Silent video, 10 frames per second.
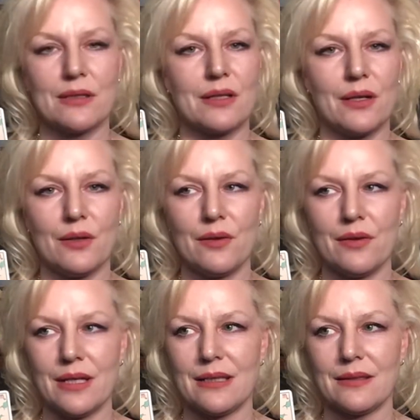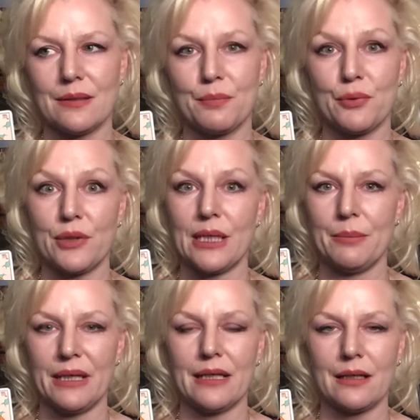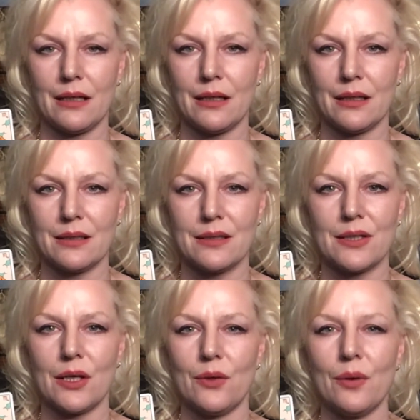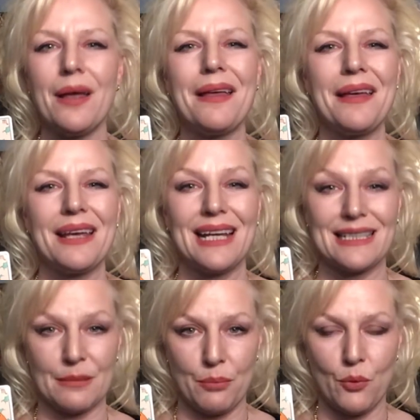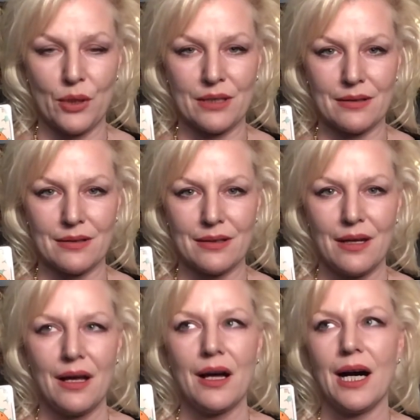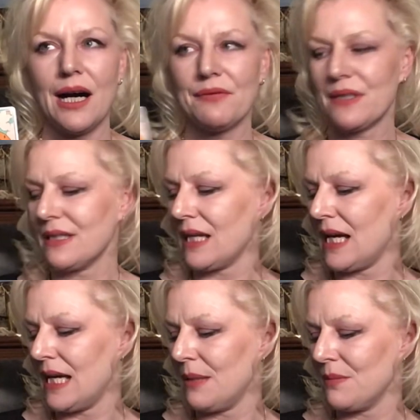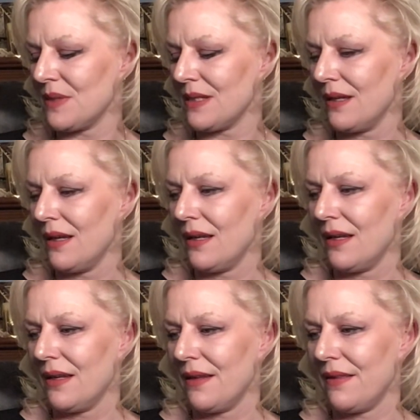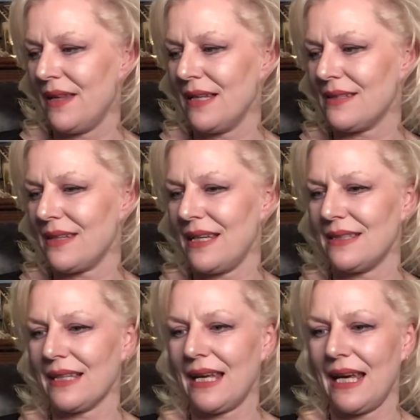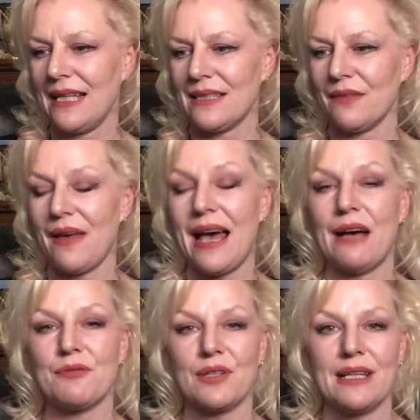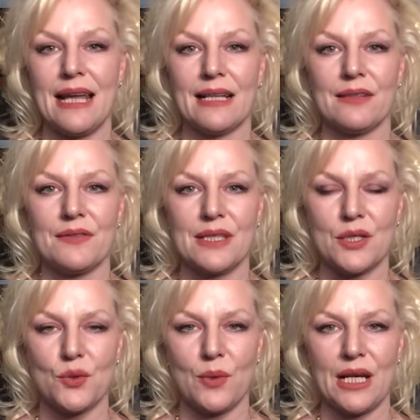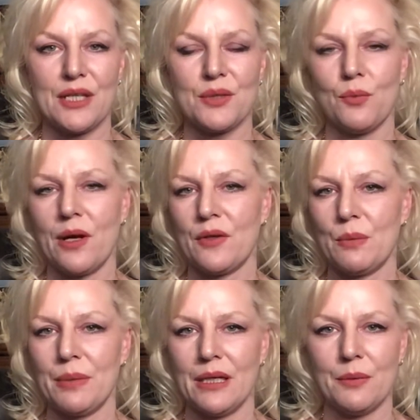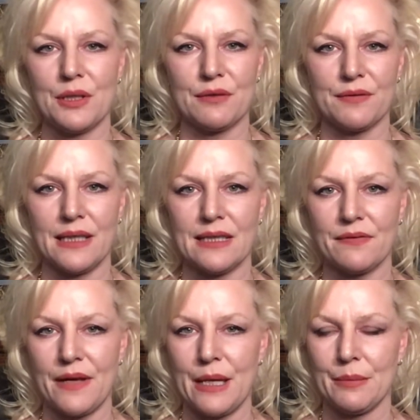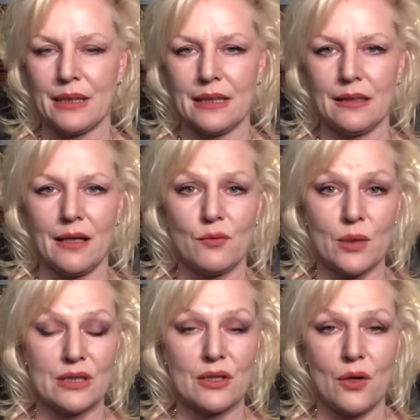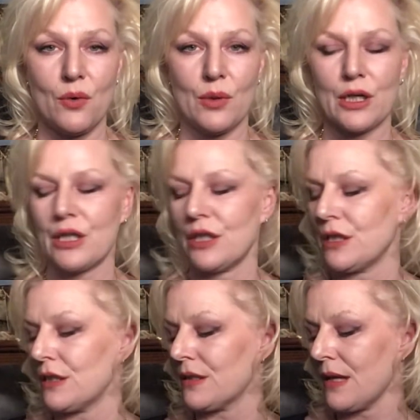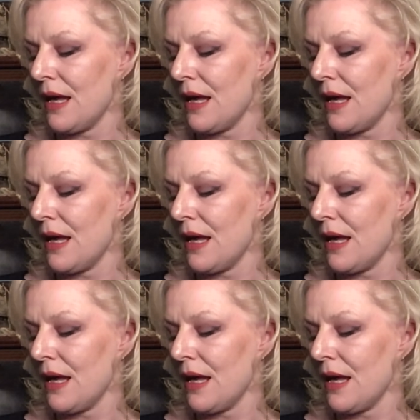So this is a pretty big card, so it's important. Oftentimes, this is a case of after a negative situation, whether it be with your friends, family, loved ones, coworkers,